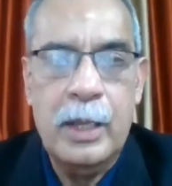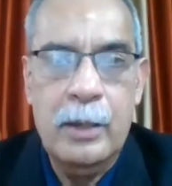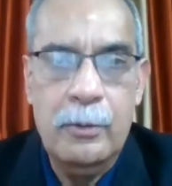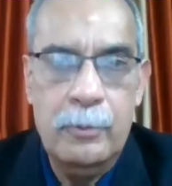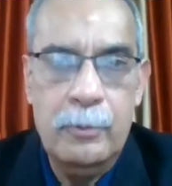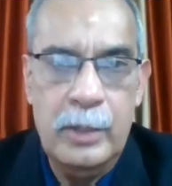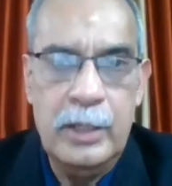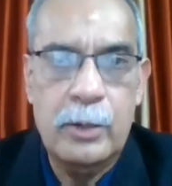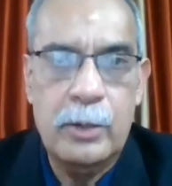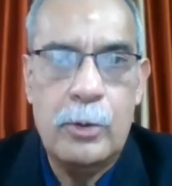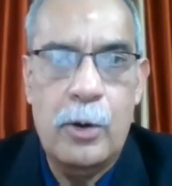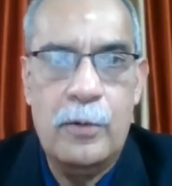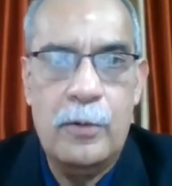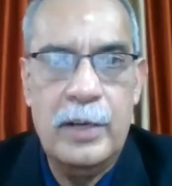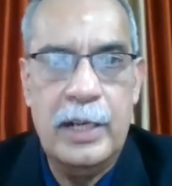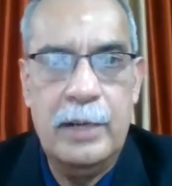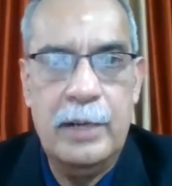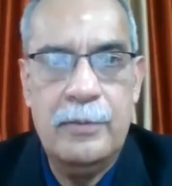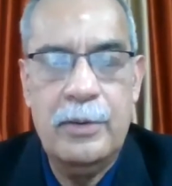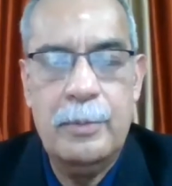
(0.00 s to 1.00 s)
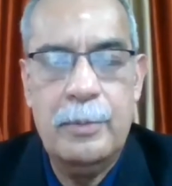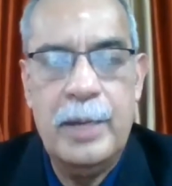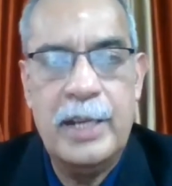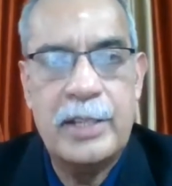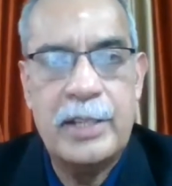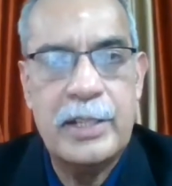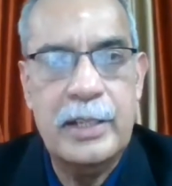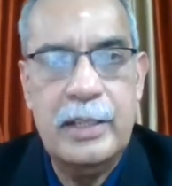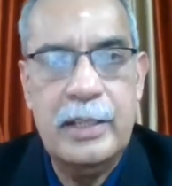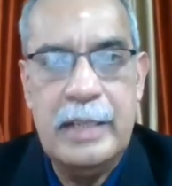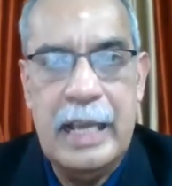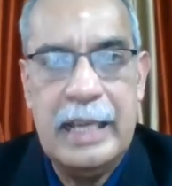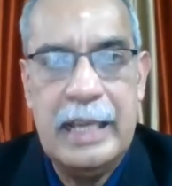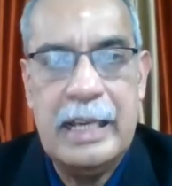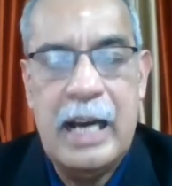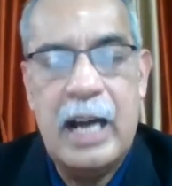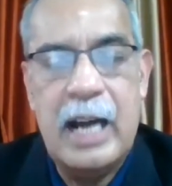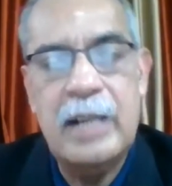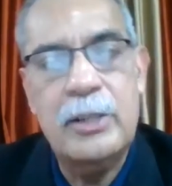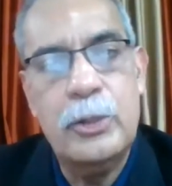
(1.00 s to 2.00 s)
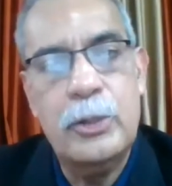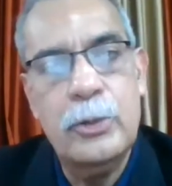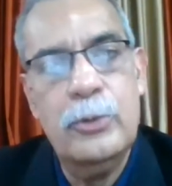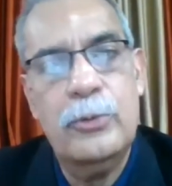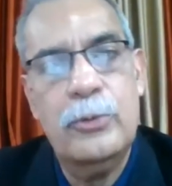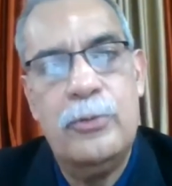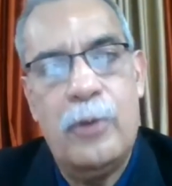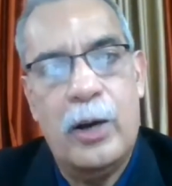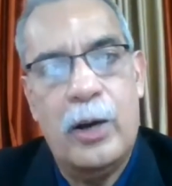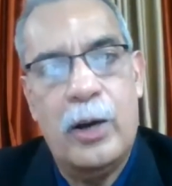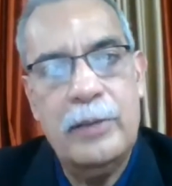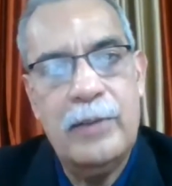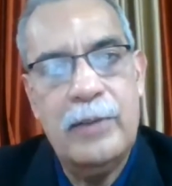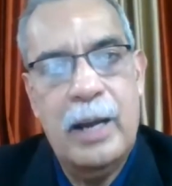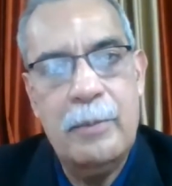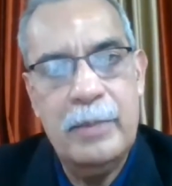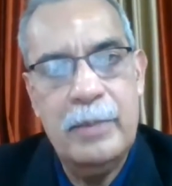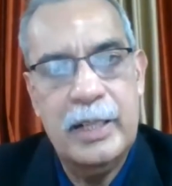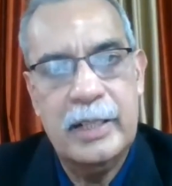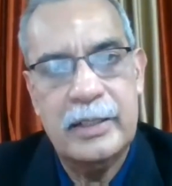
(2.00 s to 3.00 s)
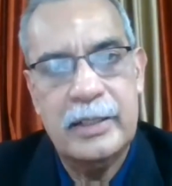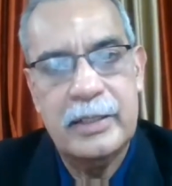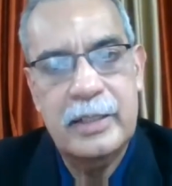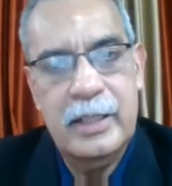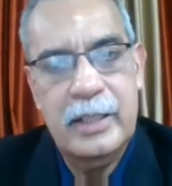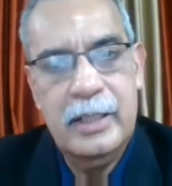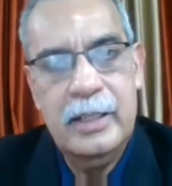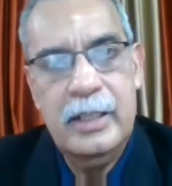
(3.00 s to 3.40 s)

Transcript: with the COVID inflammation, they can't do 45 minutes.